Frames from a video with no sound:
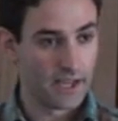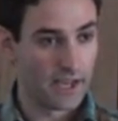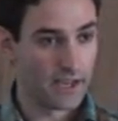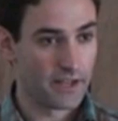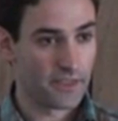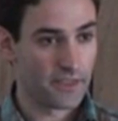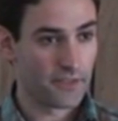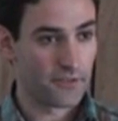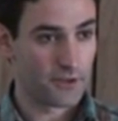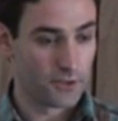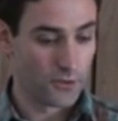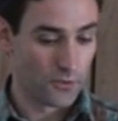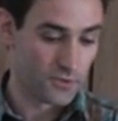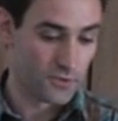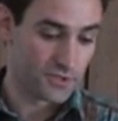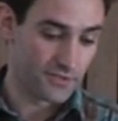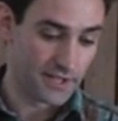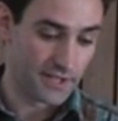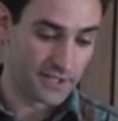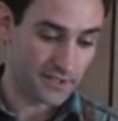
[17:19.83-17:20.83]
and there are
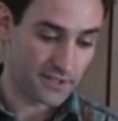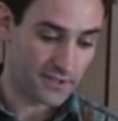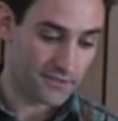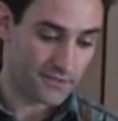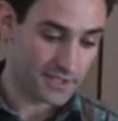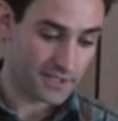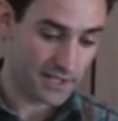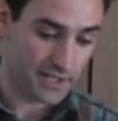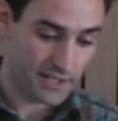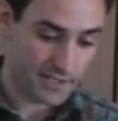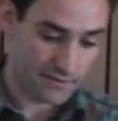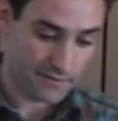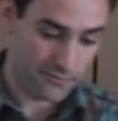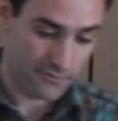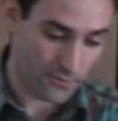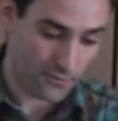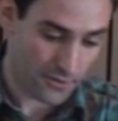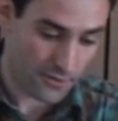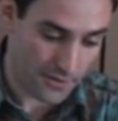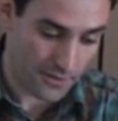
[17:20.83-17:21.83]
no theoretical results
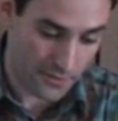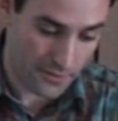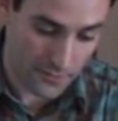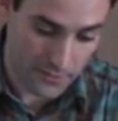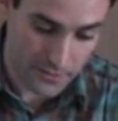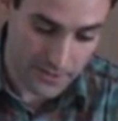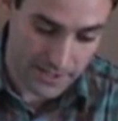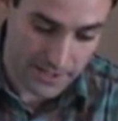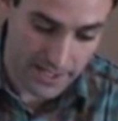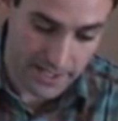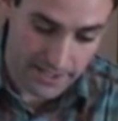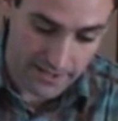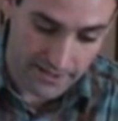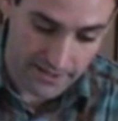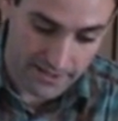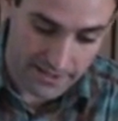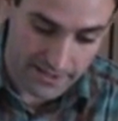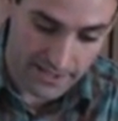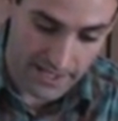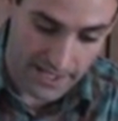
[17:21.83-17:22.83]
for those
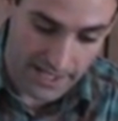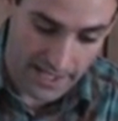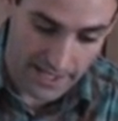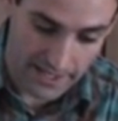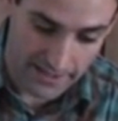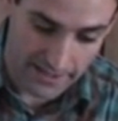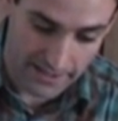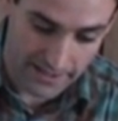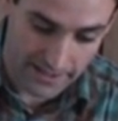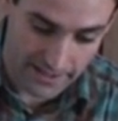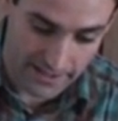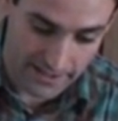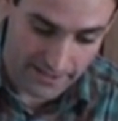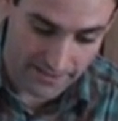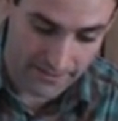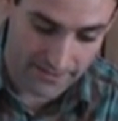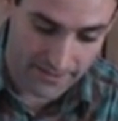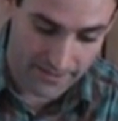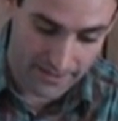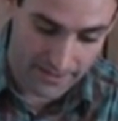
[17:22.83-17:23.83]
settings, and
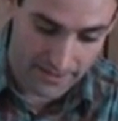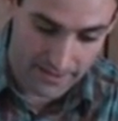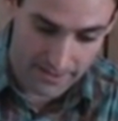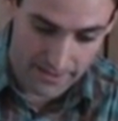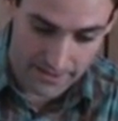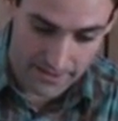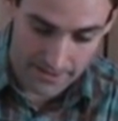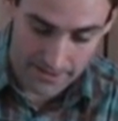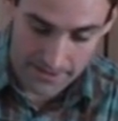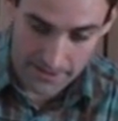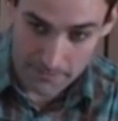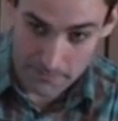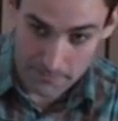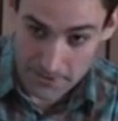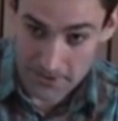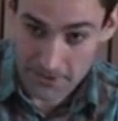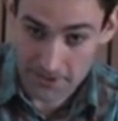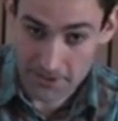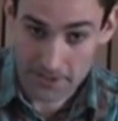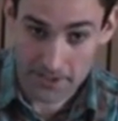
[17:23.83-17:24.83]
the
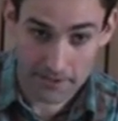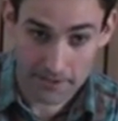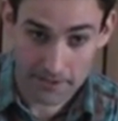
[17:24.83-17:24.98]
procedure